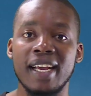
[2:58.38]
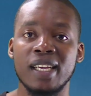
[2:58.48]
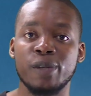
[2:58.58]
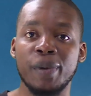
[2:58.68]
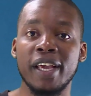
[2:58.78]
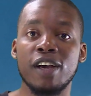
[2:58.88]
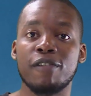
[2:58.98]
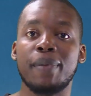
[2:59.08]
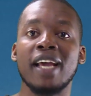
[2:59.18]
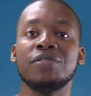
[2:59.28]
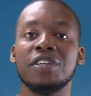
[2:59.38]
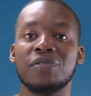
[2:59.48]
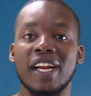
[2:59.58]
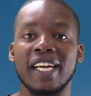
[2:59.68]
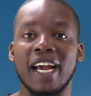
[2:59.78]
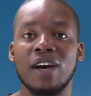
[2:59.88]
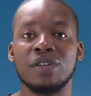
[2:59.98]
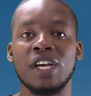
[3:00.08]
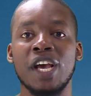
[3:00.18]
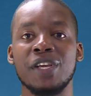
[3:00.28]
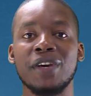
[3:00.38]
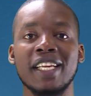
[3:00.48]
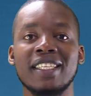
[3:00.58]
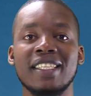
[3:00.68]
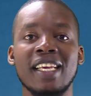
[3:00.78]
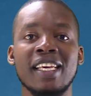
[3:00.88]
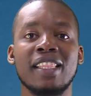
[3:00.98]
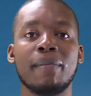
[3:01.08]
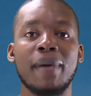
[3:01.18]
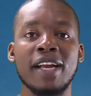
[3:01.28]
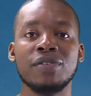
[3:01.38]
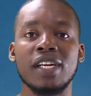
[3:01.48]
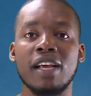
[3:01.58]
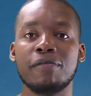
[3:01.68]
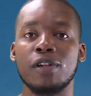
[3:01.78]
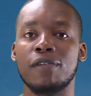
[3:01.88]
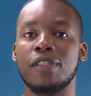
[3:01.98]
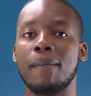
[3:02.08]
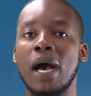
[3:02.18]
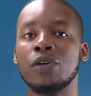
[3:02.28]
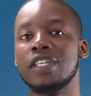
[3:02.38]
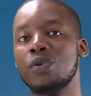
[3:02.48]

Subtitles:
Speaking of batteries running out, you can see the battery level of the mouse